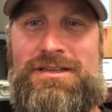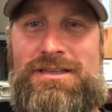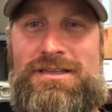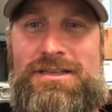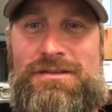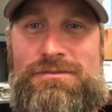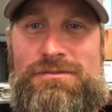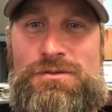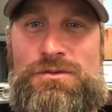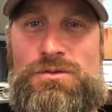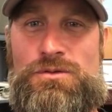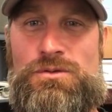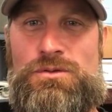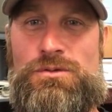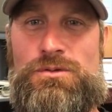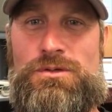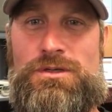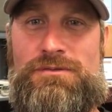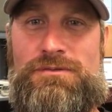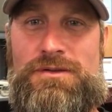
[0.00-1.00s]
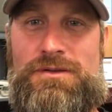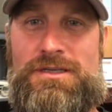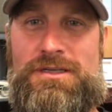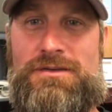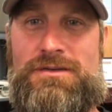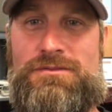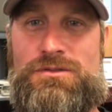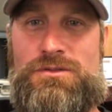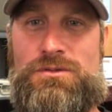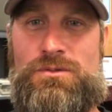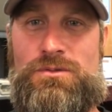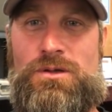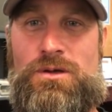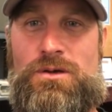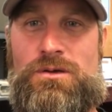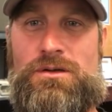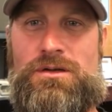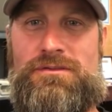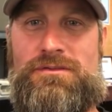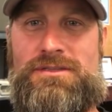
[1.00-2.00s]
if he gives you
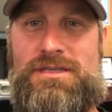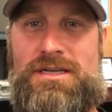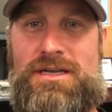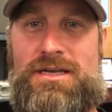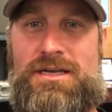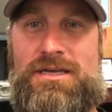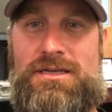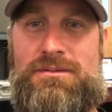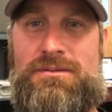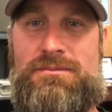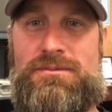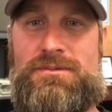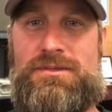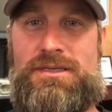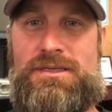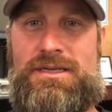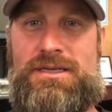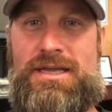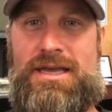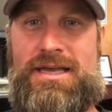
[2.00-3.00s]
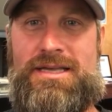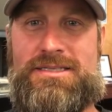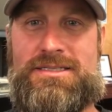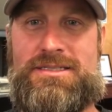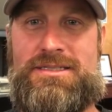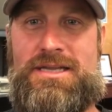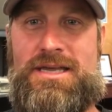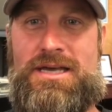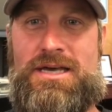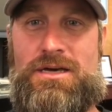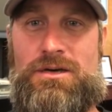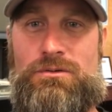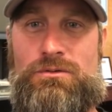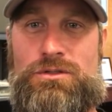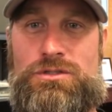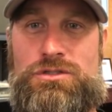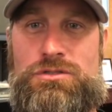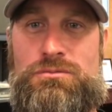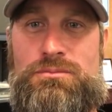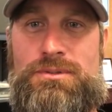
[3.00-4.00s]
long enough time and ask now, would
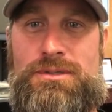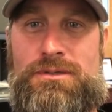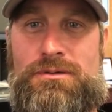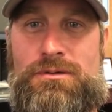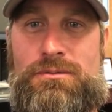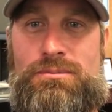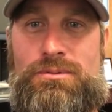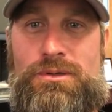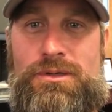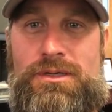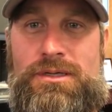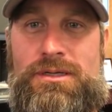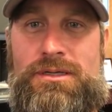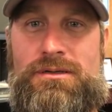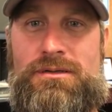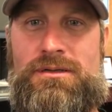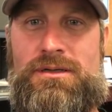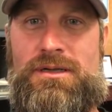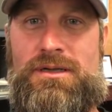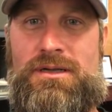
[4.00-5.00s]
you be able to bring